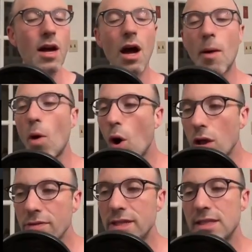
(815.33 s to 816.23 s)
um,
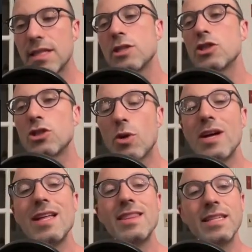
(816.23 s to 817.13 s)
all of these things. So
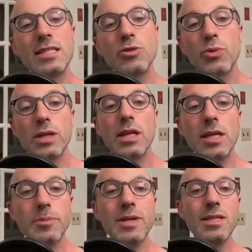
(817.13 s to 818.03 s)
this is really
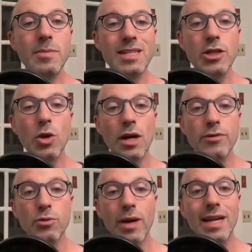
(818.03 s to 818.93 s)
nice because it means I don't have
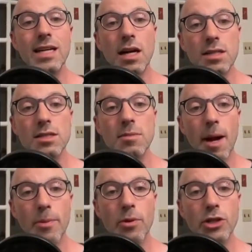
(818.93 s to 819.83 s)
to write a custom
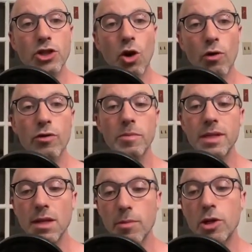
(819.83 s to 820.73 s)
operation over
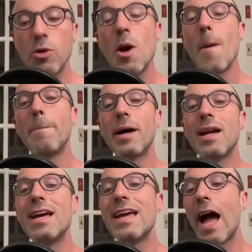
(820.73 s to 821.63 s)
MkW,
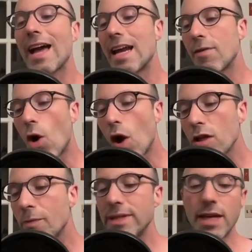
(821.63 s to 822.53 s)
but I can have all
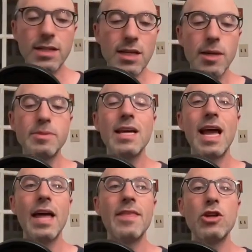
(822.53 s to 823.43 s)
of my data types
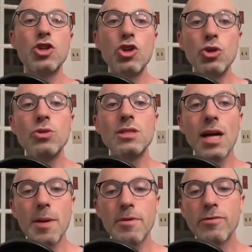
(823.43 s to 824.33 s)
and then use
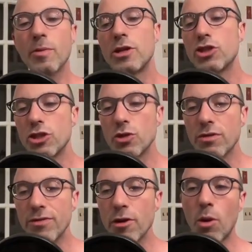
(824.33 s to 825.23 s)
type information to sort of
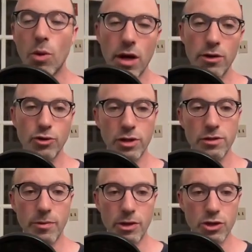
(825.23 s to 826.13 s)
figure out what kind of
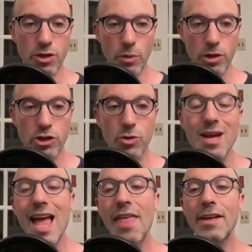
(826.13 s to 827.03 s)
transformations I want to do.
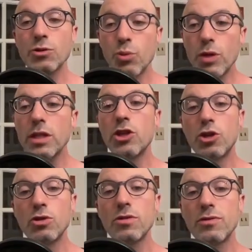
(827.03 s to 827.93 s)
And that's really
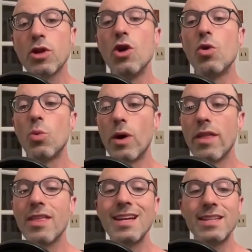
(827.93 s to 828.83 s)
useful
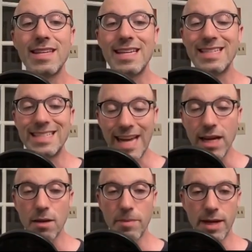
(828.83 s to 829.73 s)
with the
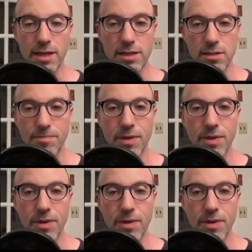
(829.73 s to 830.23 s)
data mechanism.